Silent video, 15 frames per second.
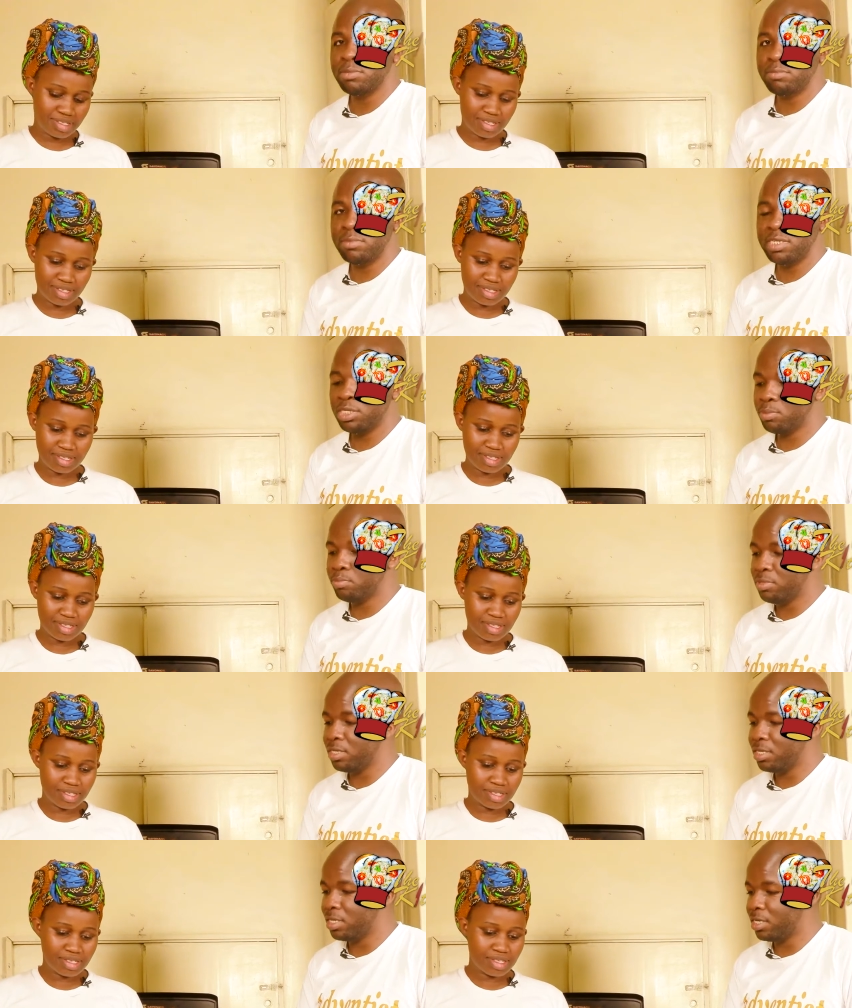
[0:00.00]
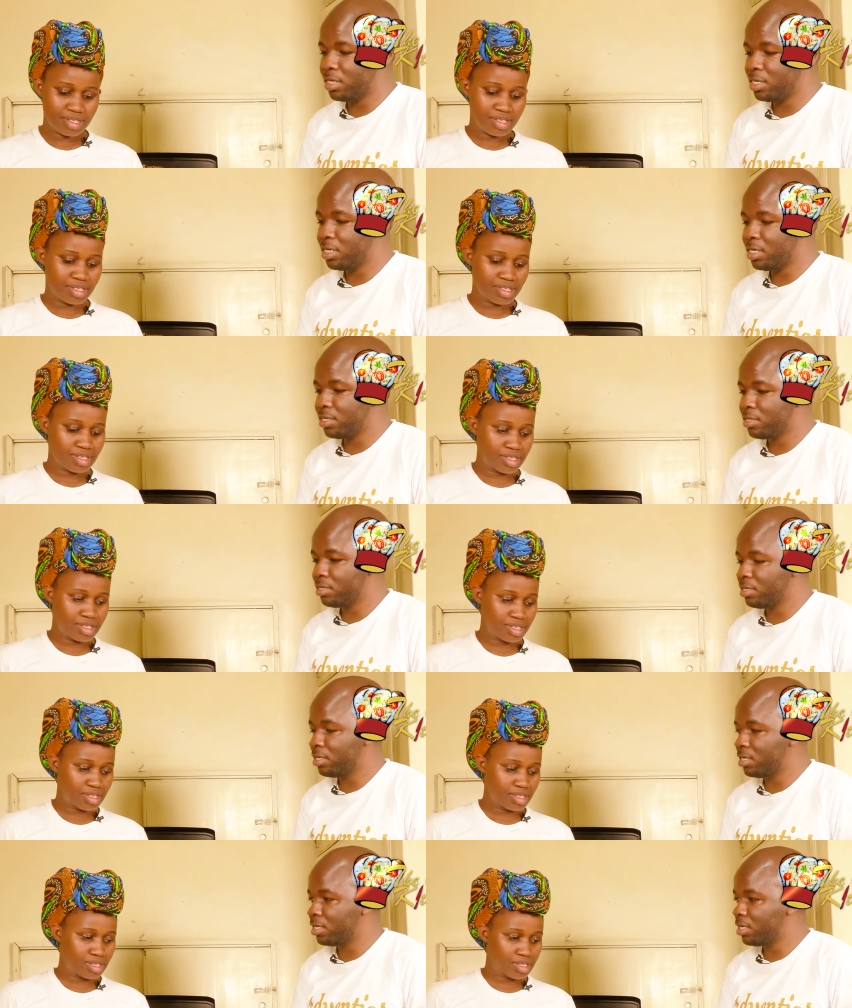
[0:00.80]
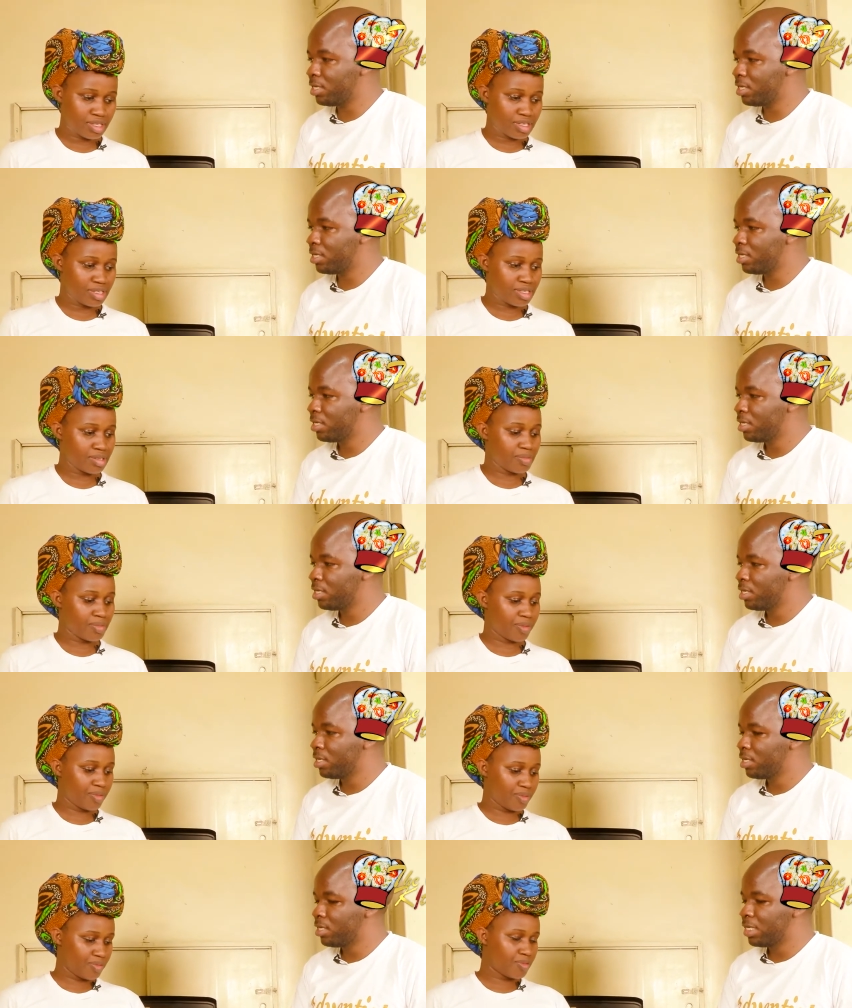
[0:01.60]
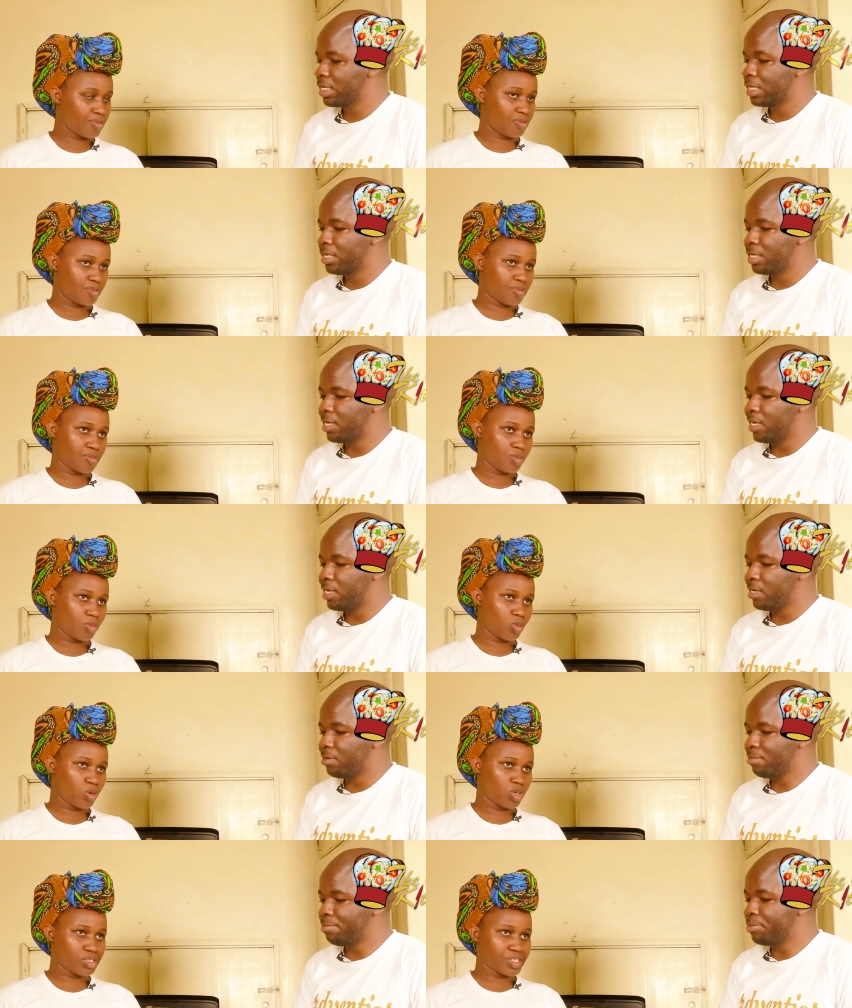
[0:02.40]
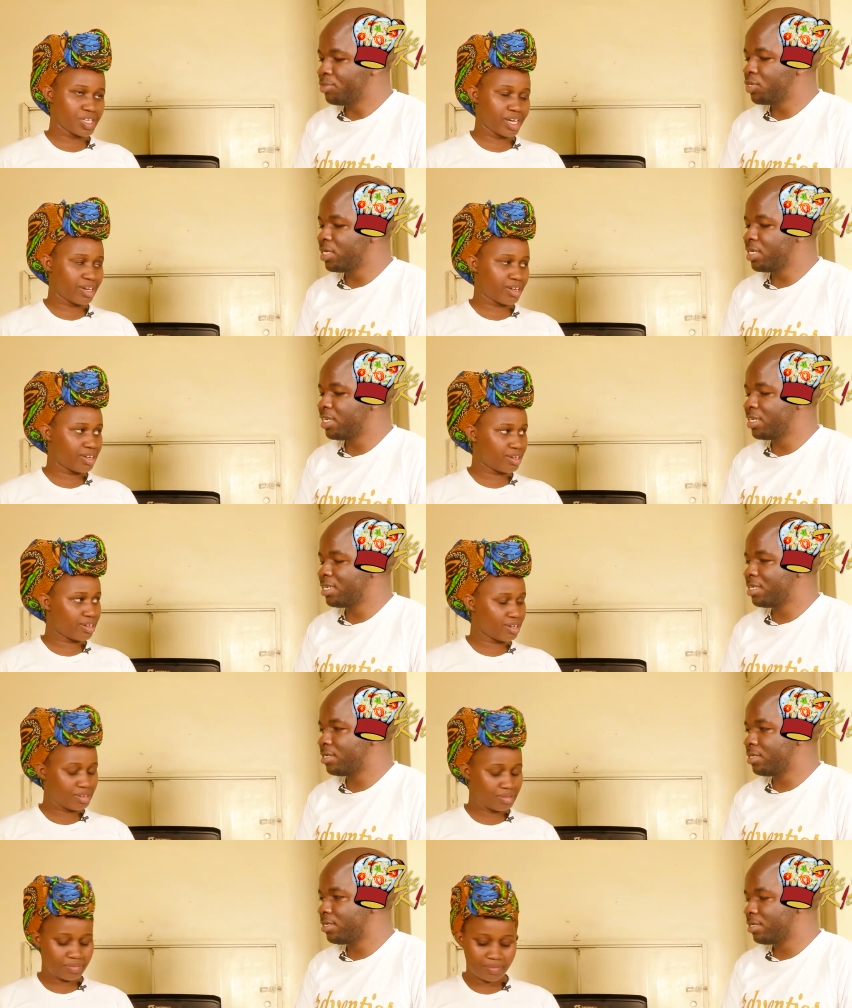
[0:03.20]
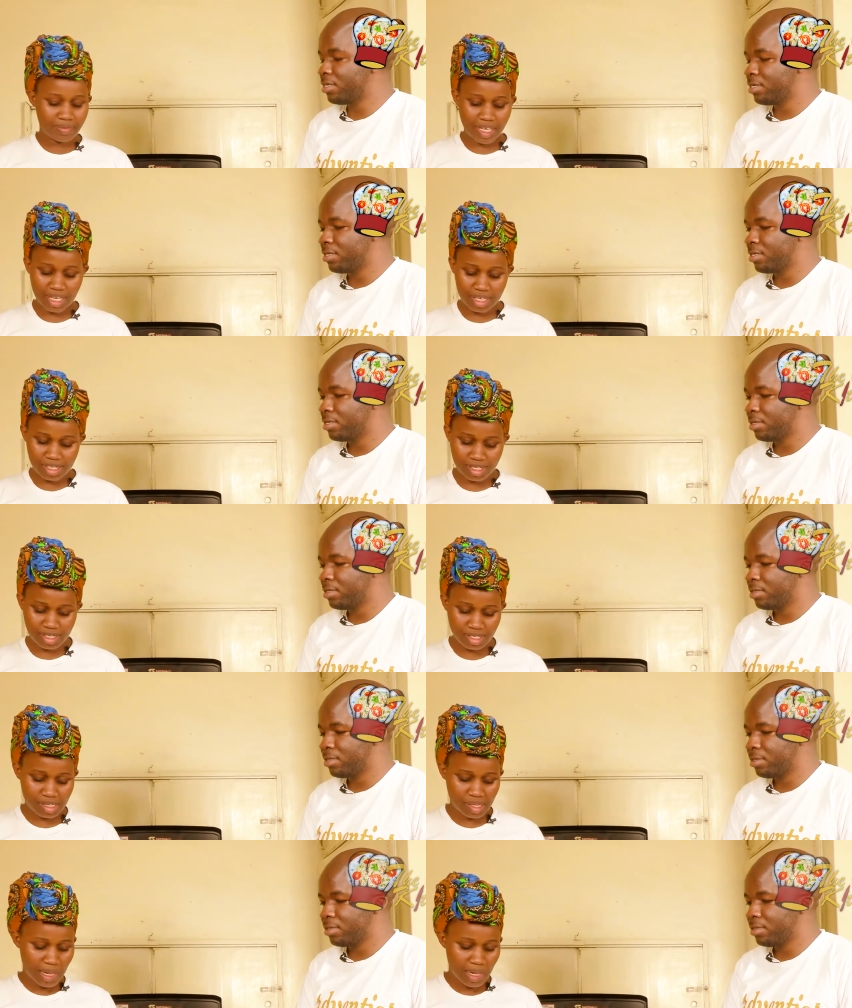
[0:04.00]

Speaker 1: be much better than just uh, uh, water boiling and,
Speaker 2: it. Yes.